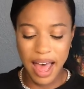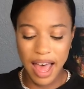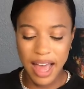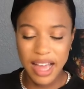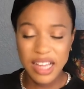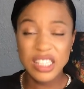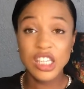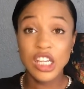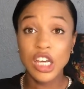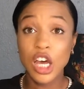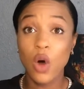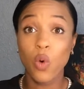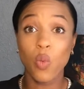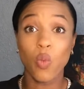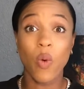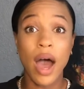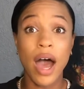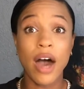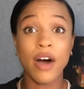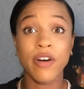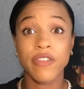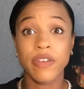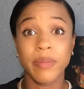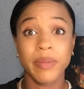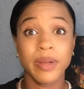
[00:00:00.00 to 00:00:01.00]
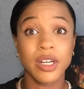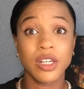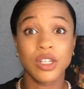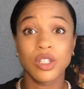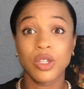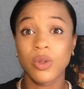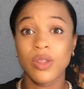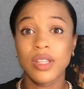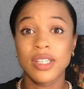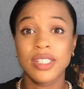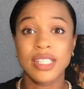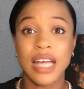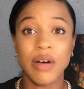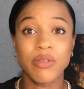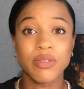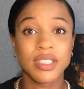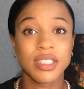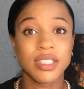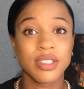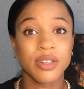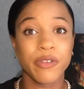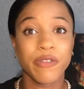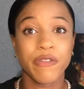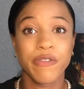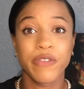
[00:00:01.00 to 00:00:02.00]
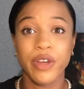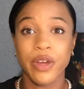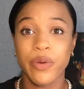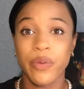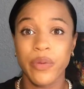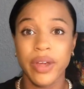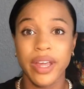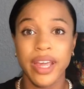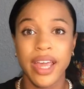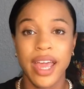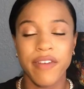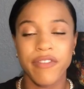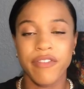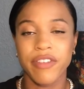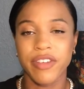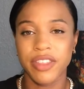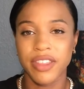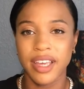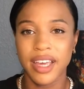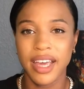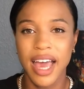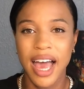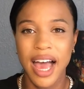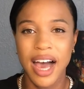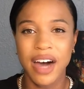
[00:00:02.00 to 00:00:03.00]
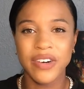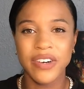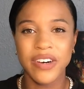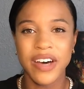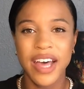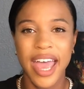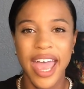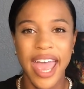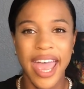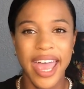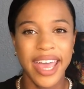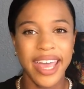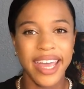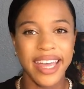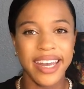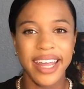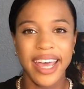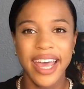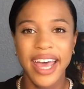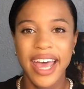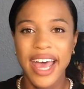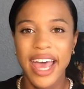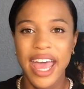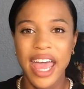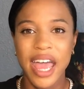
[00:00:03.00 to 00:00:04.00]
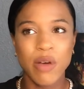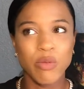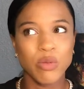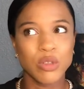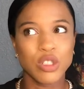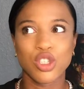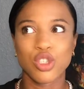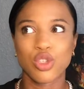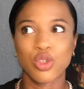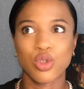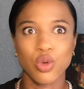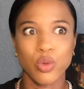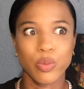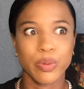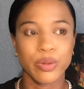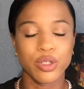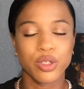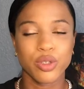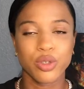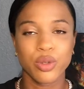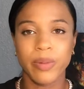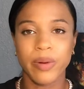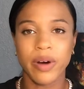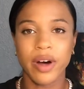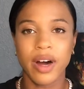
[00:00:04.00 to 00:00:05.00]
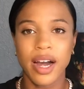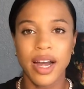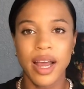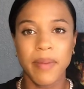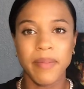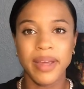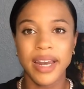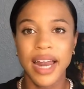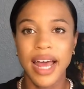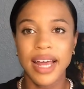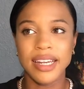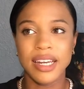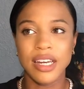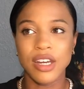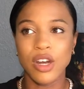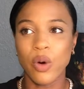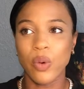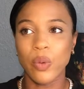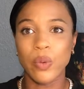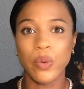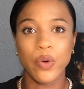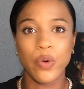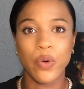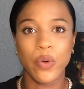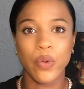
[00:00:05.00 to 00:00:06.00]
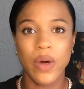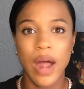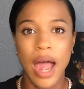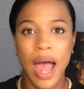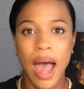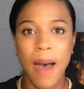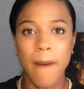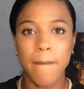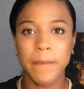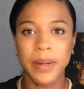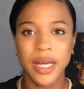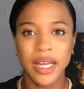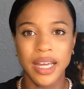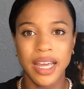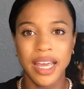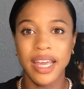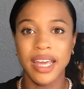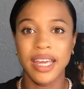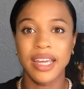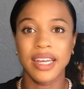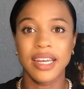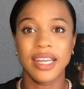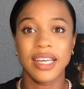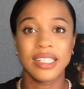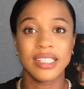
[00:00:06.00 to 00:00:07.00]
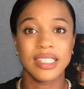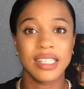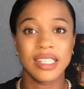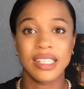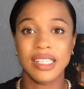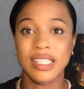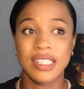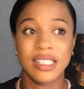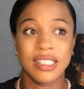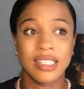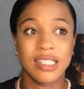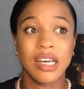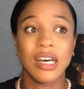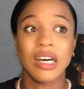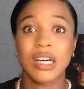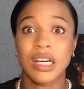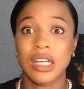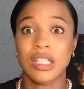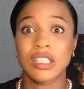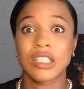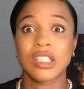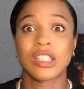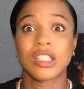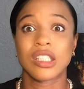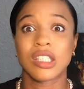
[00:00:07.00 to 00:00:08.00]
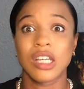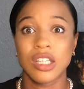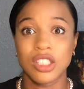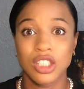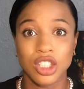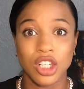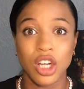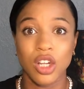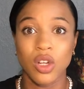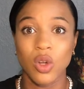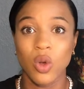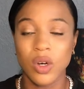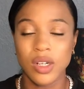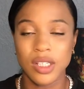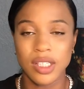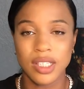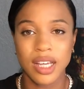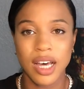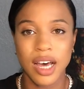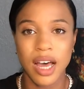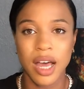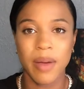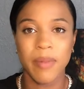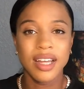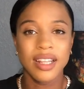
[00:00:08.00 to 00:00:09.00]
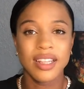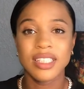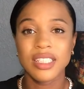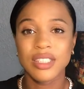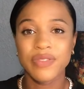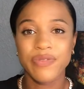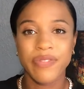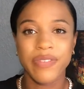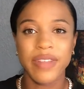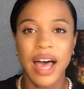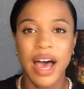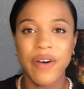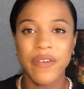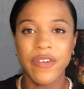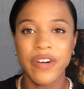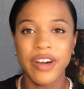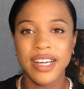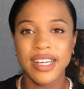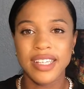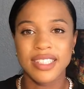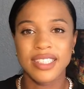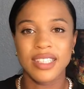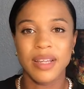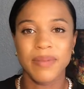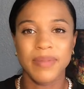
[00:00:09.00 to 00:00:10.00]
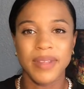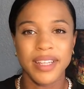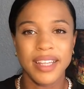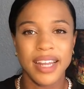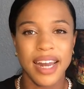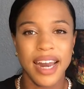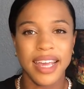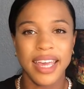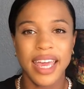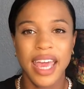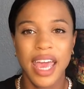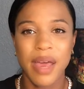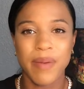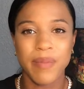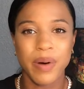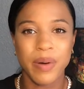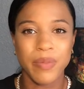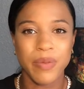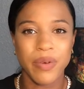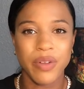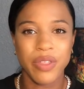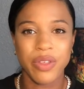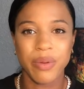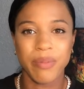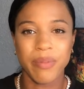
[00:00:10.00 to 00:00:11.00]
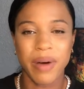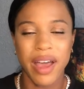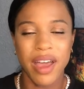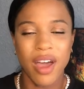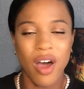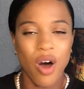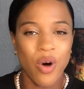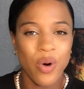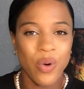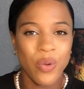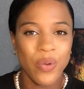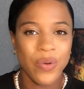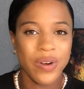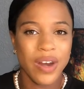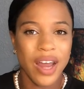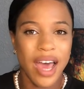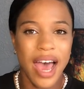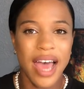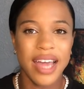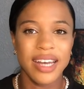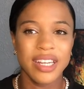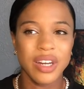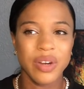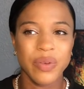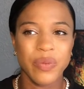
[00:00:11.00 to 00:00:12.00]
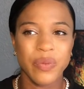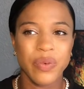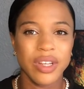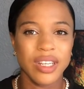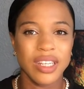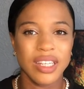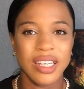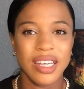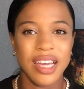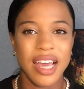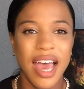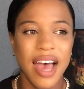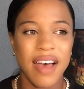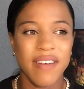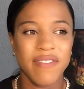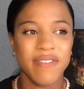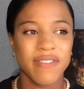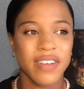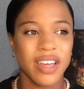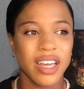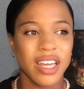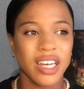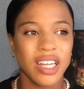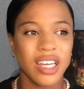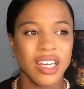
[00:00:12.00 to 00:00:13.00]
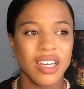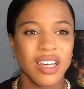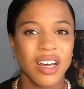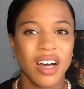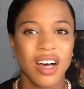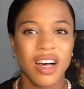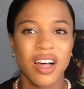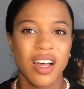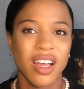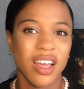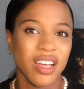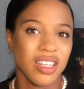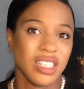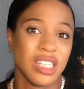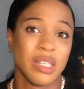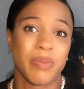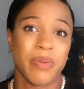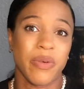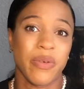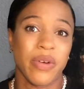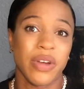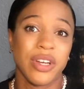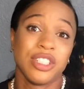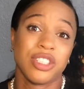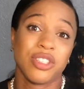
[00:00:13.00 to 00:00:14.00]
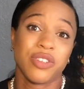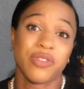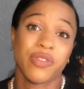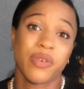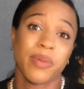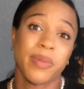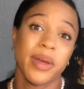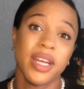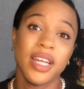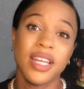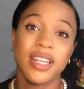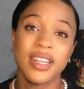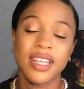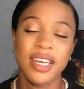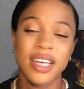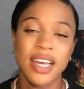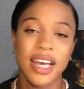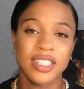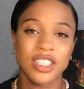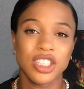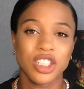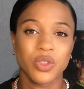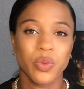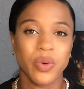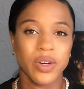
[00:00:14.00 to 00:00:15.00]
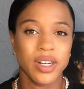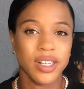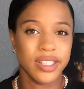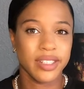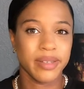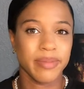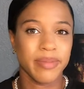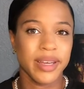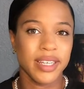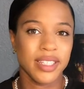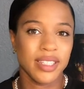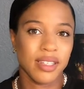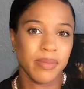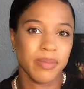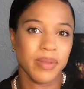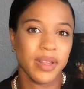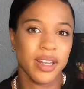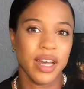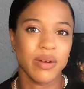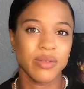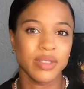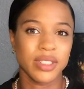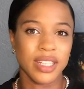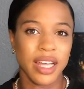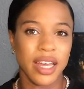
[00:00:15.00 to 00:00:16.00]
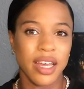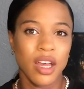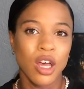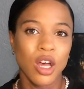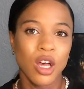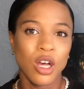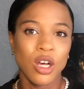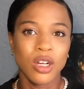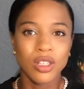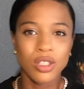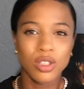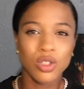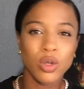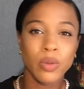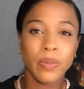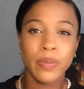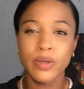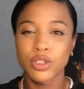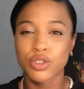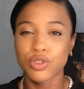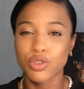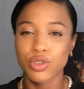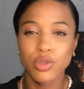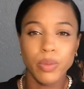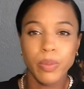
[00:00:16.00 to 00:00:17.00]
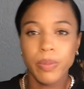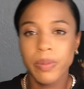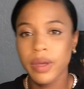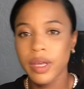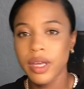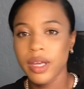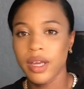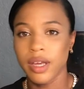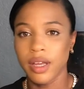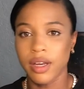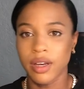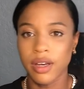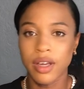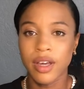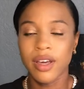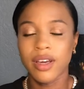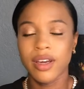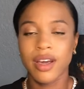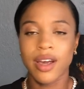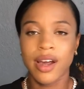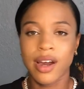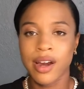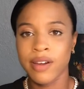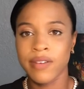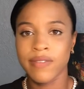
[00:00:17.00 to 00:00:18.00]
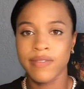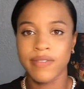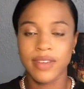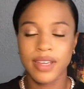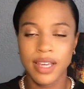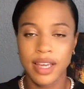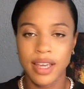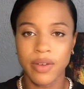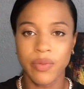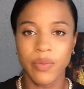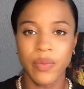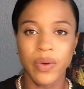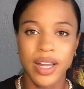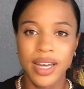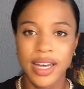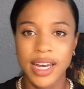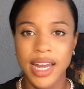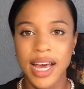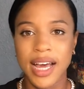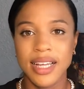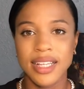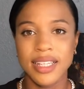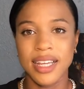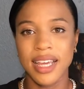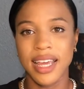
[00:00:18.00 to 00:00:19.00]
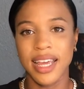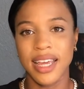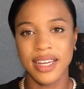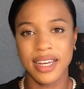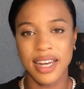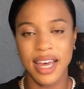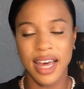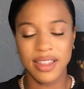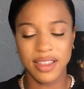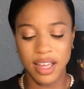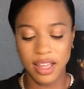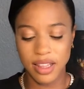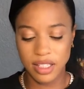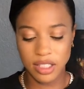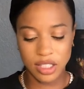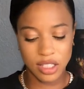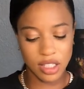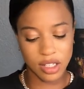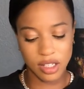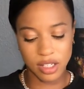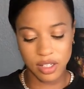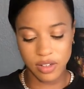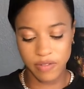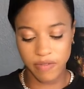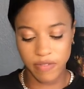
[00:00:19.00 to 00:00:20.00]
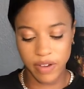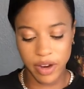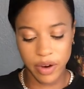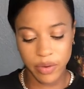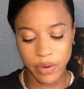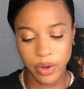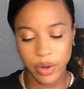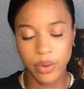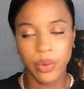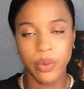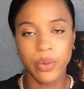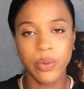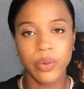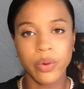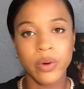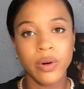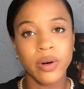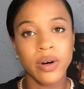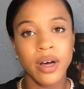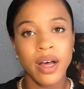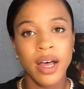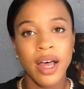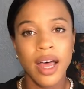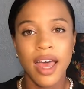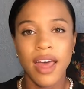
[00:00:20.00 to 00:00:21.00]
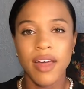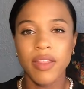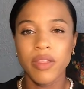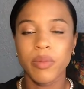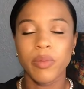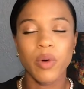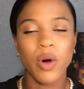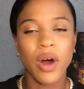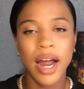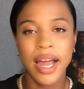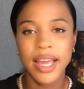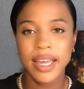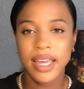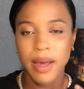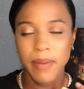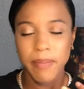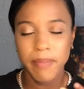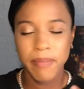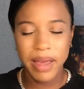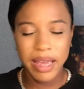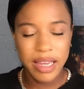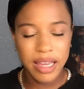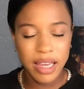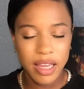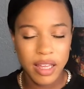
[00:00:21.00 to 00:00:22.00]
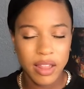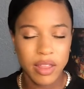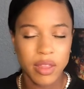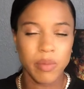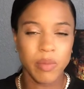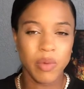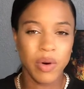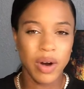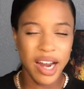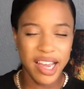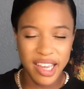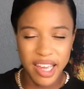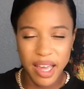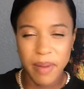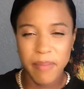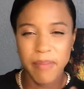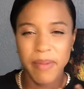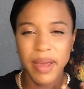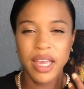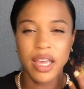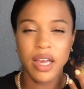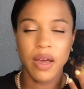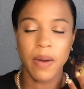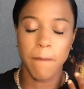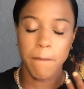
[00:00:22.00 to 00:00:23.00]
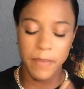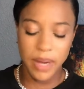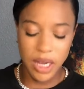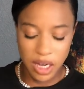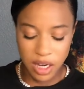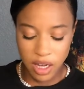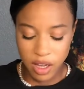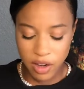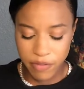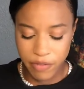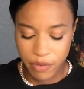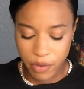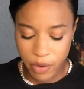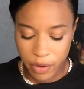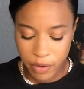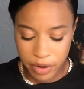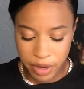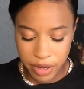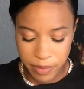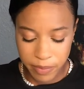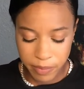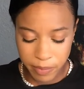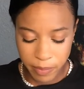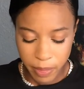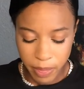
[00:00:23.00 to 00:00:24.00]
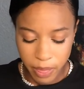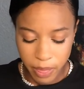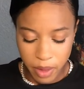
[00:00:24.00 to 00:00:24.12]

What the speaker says: It took a while for me to do this. I was still figuring everything out, and it was super, super hard. I mean, I didn't know crap, and it took such a long time. This flower is something that I came up with on my own. I didn't really have any inspiration from anything. I just wanted to make something that was like super droopy and curvy and whatnot, and I thought this looked very cool. And the more I kept making it, the more I kept making a meaning for it.